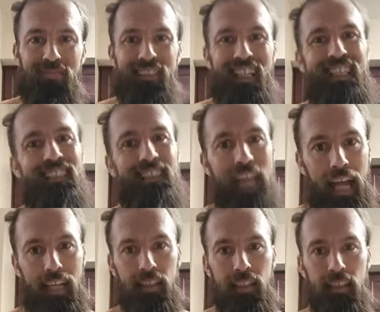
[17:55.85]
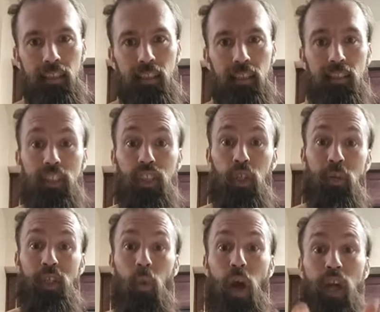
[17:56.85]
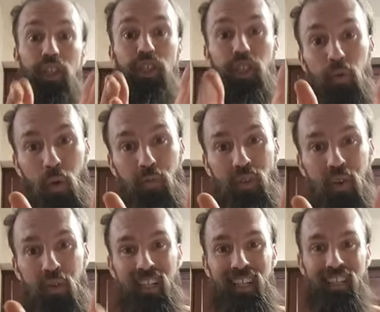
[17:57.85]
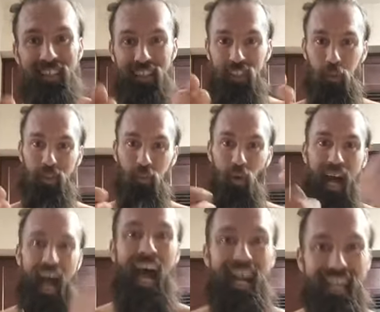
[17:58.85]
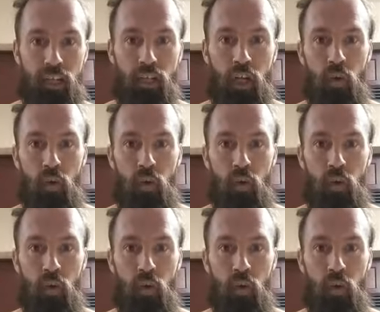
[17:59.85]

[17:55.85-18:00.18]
Exactly. This is the reason why you don't know. This is the reason why I didn't know.